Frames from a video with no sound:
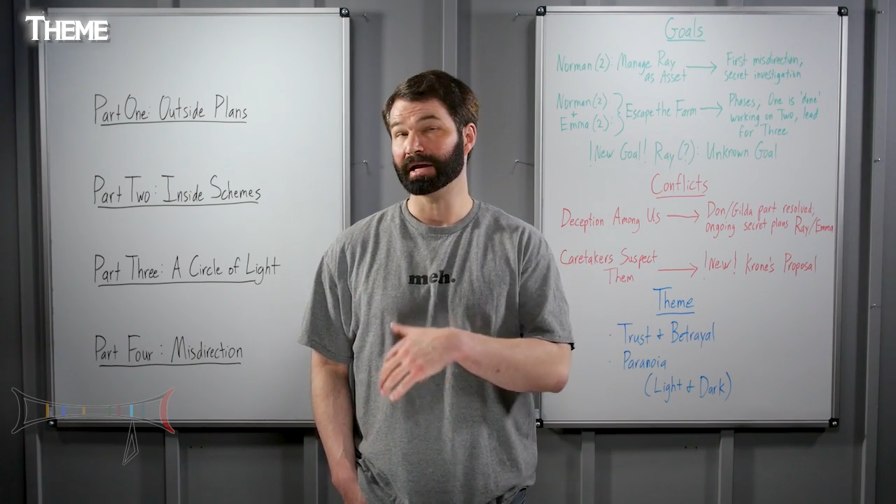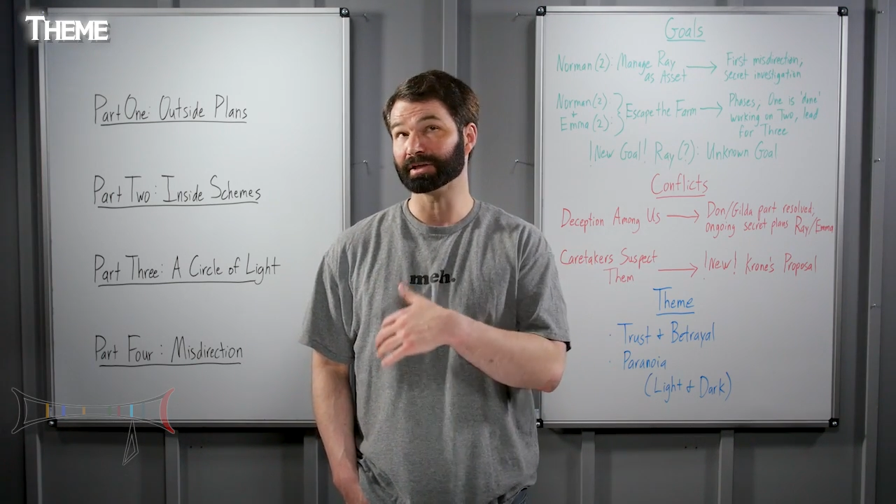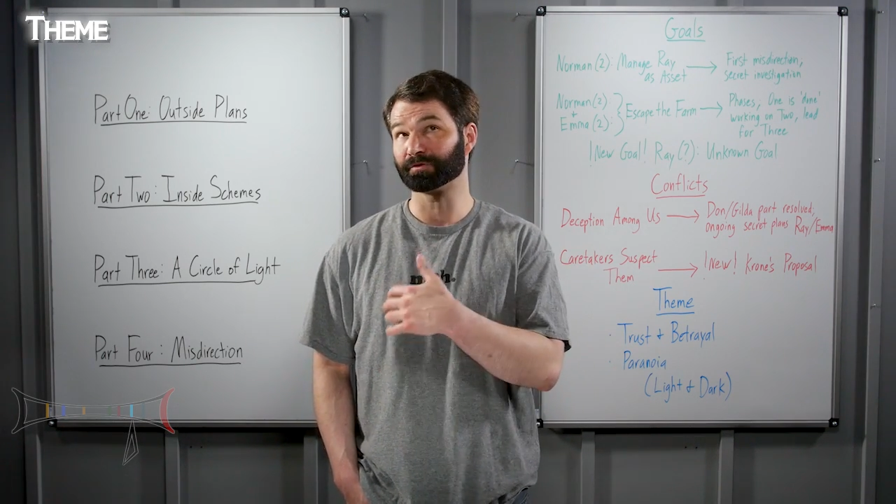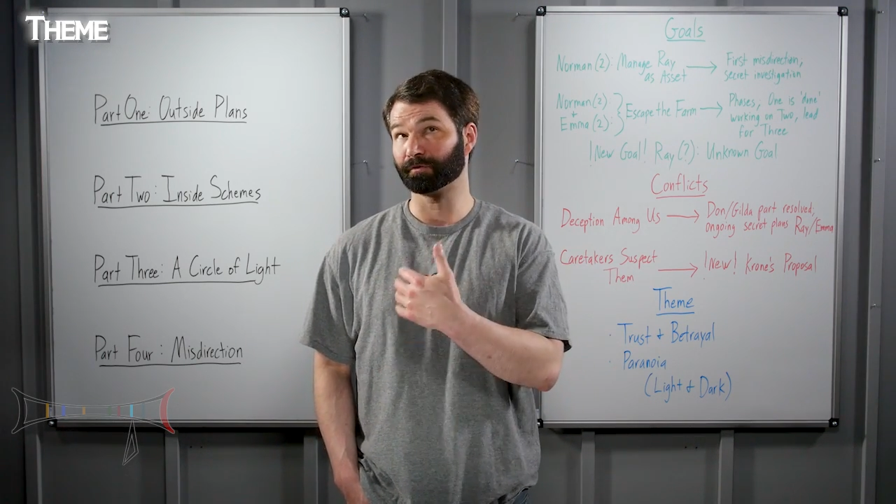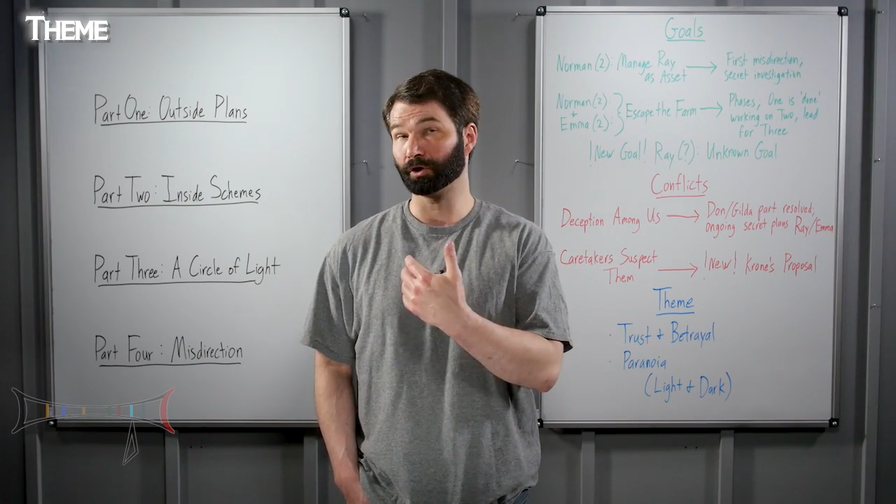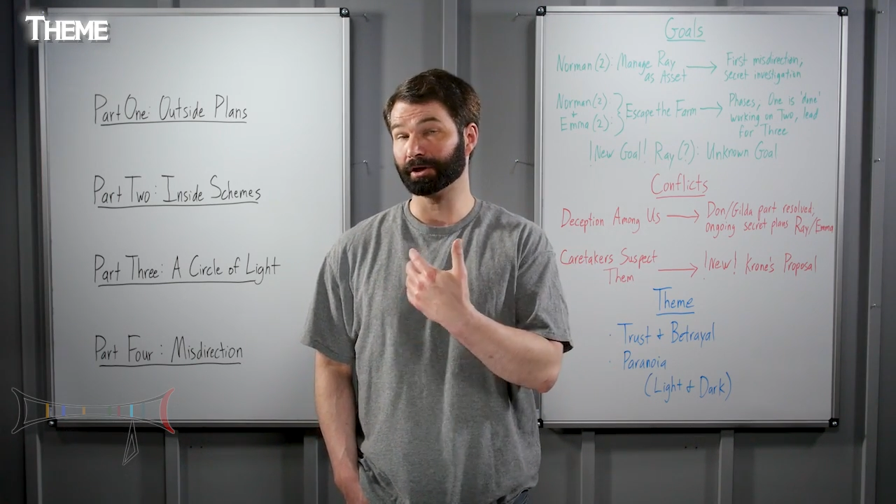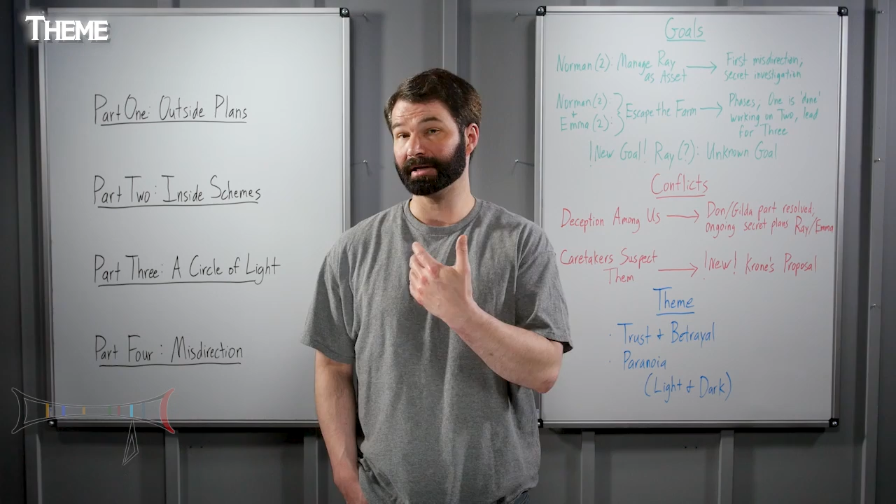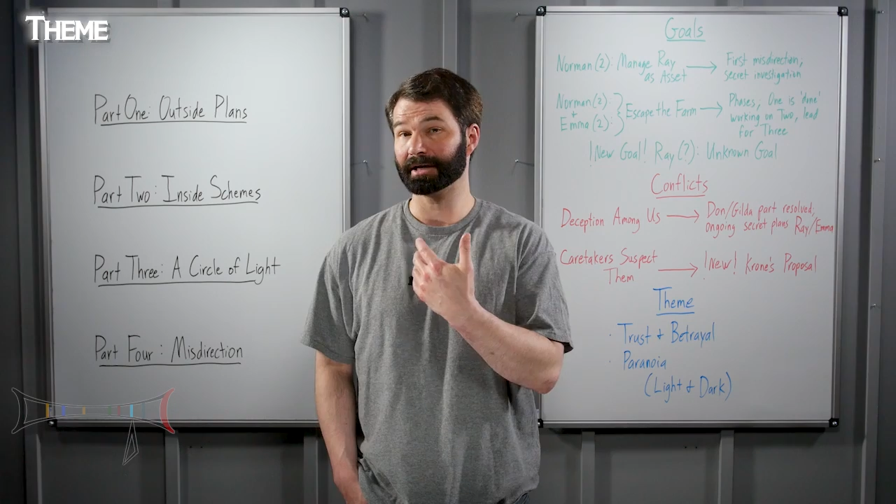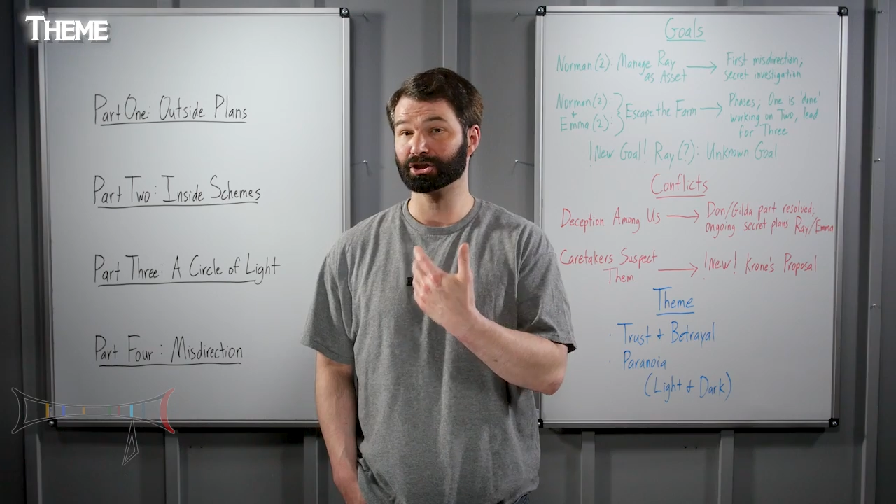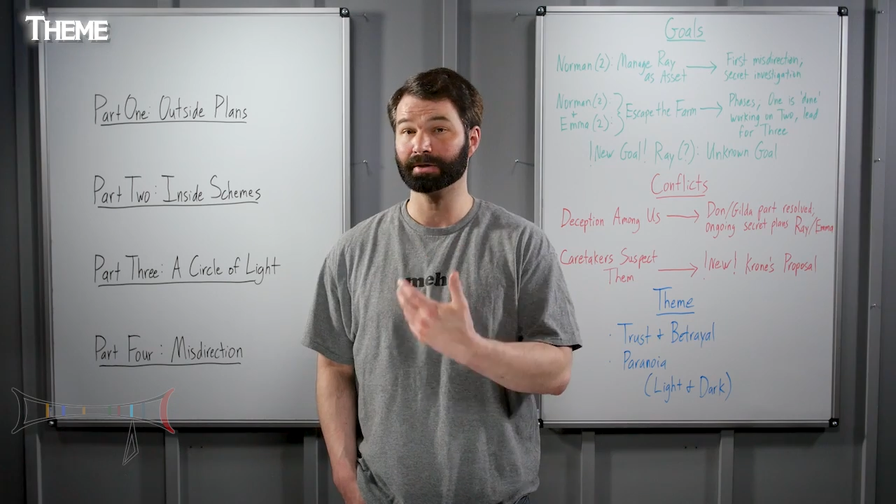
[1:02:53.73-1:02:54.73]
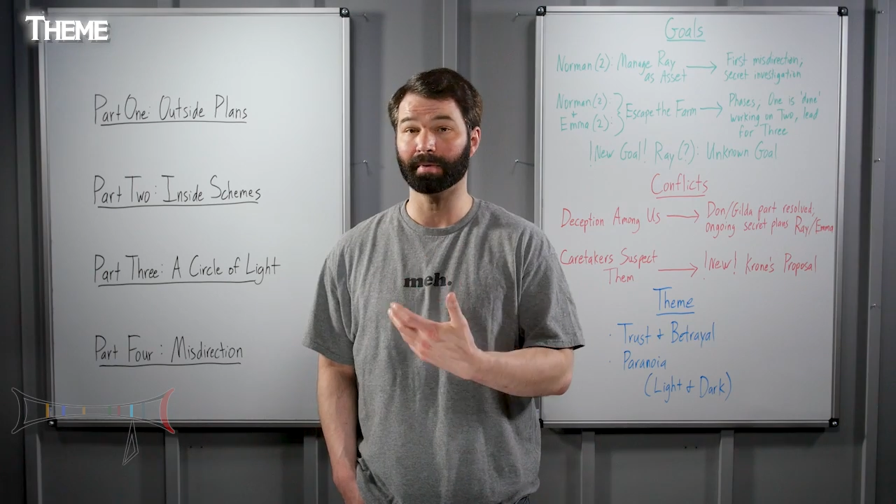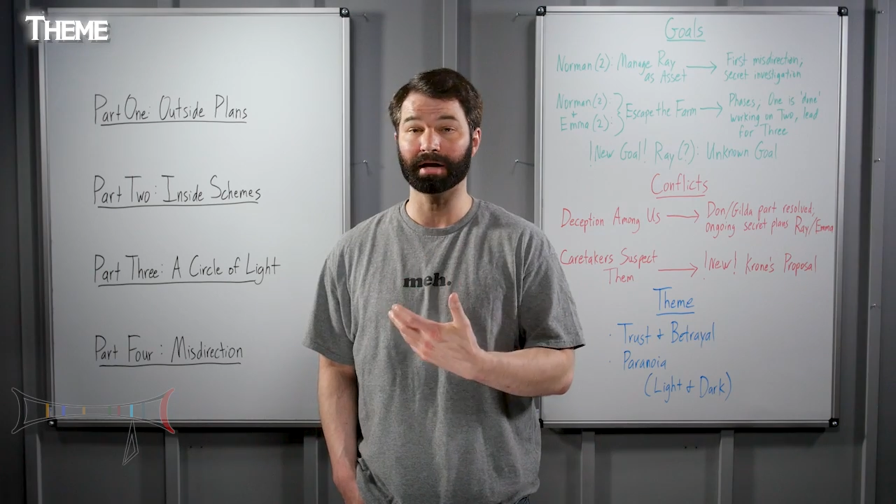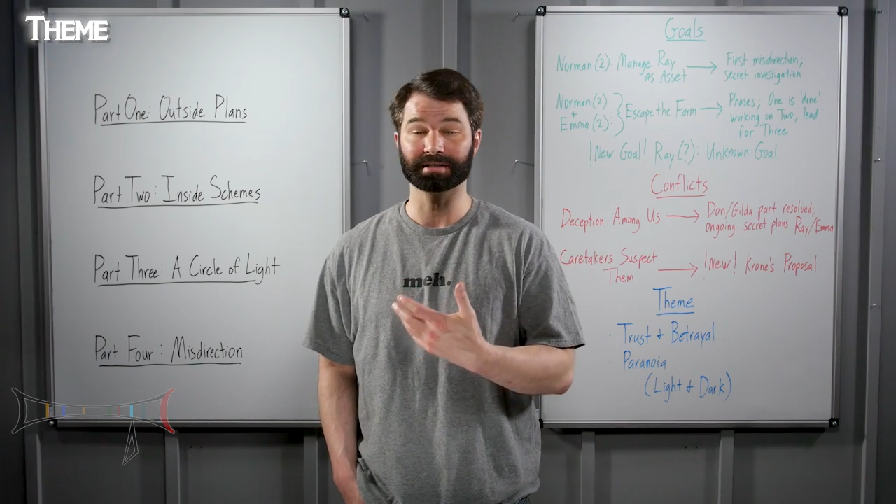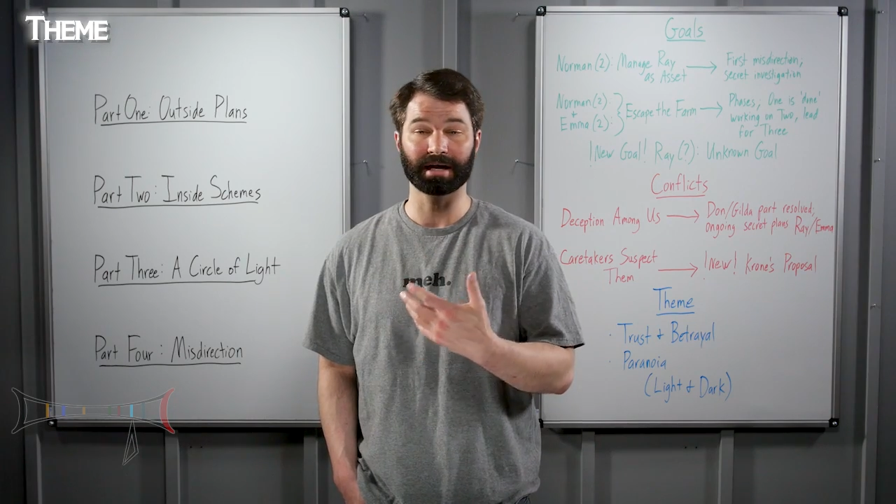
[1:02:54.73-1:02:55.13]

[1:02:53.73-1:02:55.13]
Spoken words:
as fully as she might